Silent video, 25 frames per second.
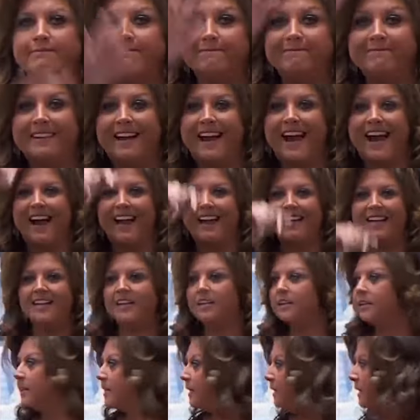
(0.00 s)

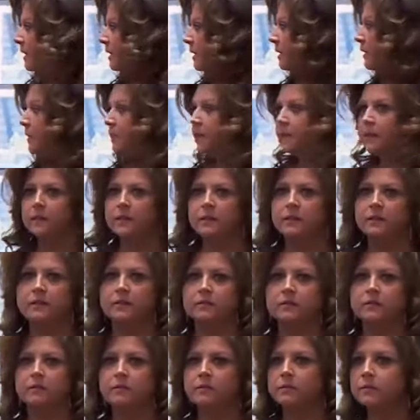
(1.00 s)

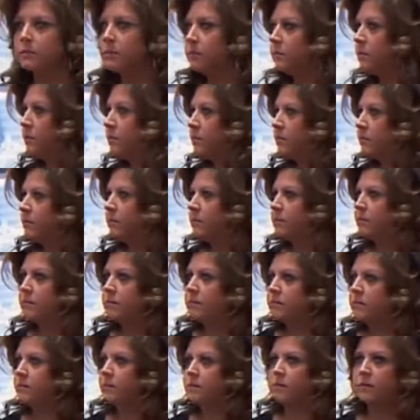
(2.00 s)

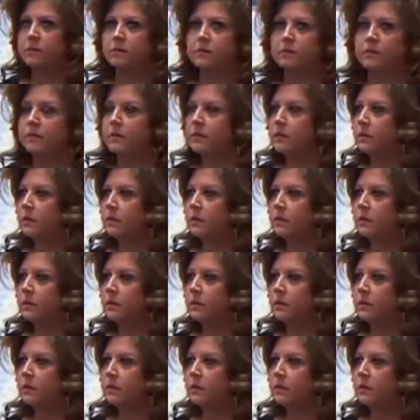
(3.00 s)
No words are spoken by the person on screen.